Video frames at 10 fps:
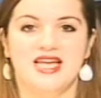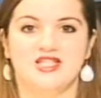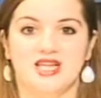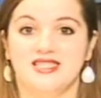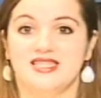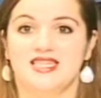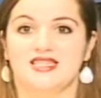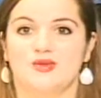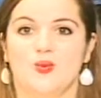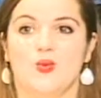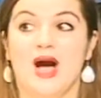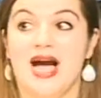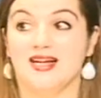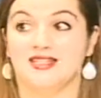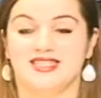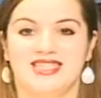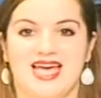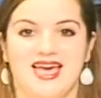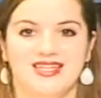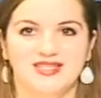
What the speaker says: It just is wild today.